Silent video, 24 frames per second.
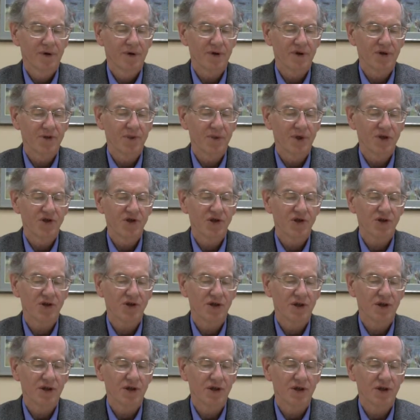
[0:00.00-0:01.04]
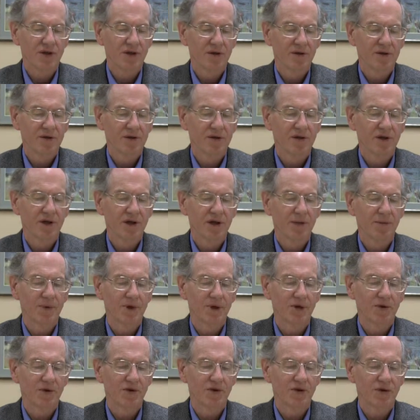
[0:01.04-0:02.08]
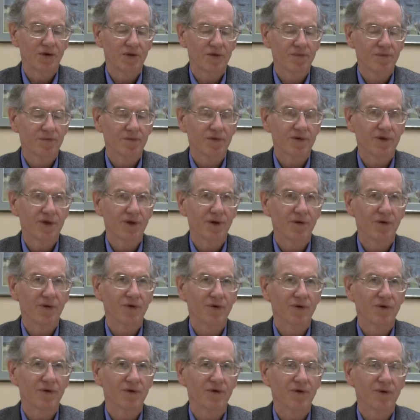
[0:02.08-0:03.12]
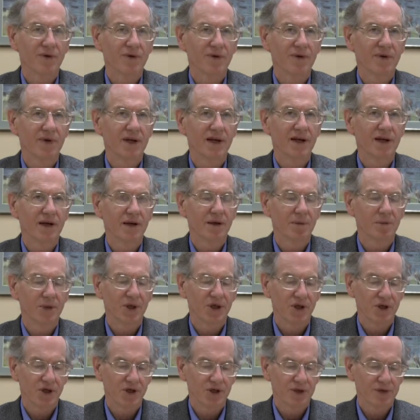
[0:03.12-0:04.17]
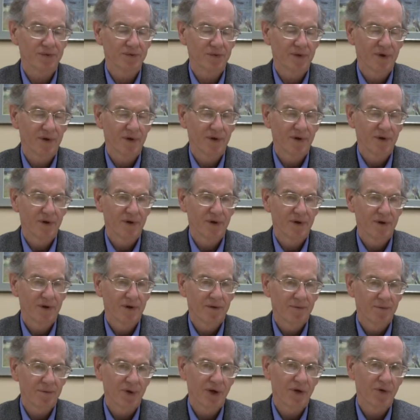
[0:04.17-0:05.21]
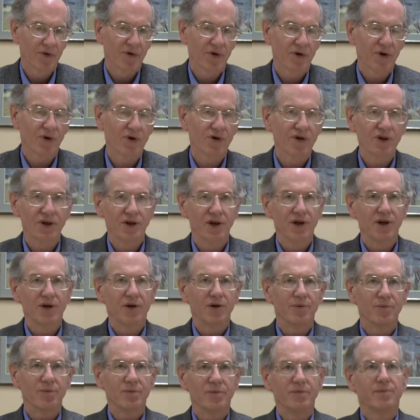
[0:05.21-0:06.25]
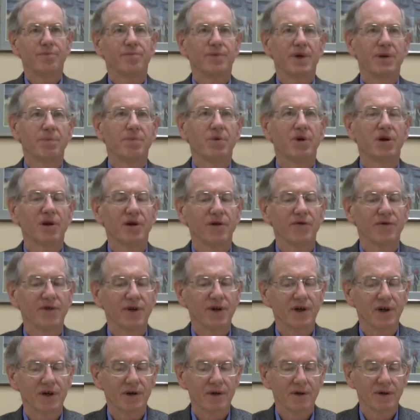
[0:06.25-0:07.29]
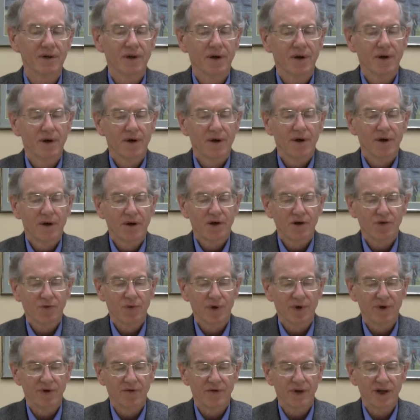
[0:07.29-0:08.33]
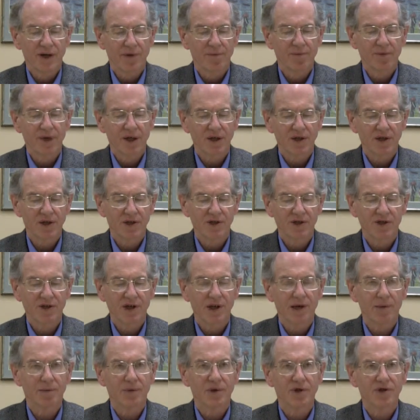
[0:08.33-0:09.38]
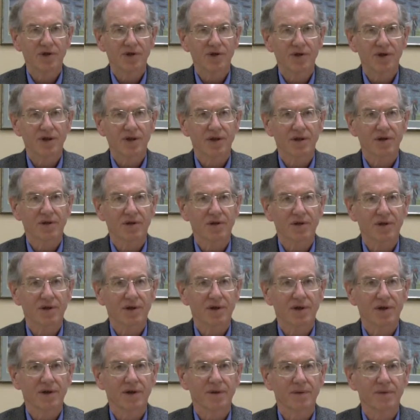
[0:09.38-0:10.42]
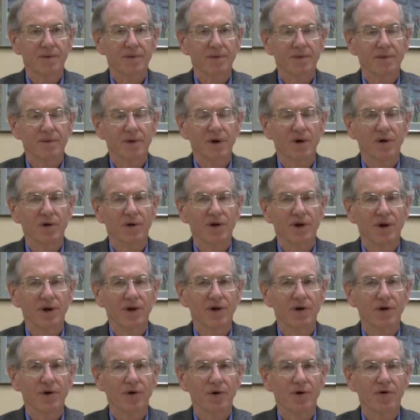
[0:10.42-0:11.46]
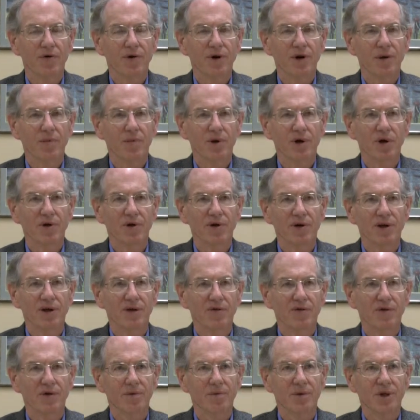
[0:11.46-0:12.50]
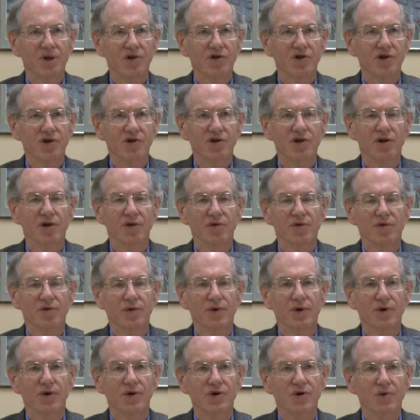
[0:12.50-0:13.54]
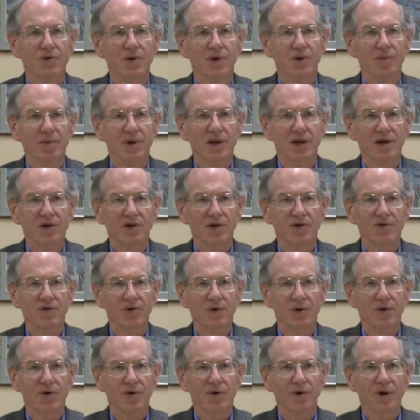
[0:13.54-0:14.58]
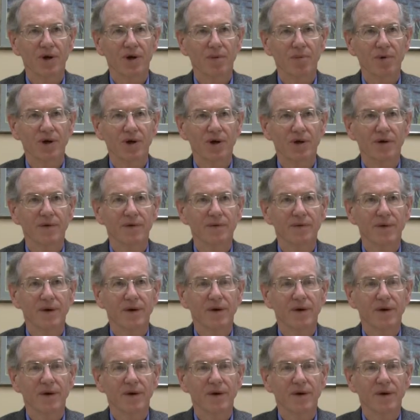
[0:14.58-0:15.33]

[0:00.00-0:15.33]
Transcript: It's about 60 kilometers south of Lac La Biche. About 1,300 people live there. It's one of 8 Metis settlements that are located in northern Alberta and cover about 640 square miles of northern Alberta.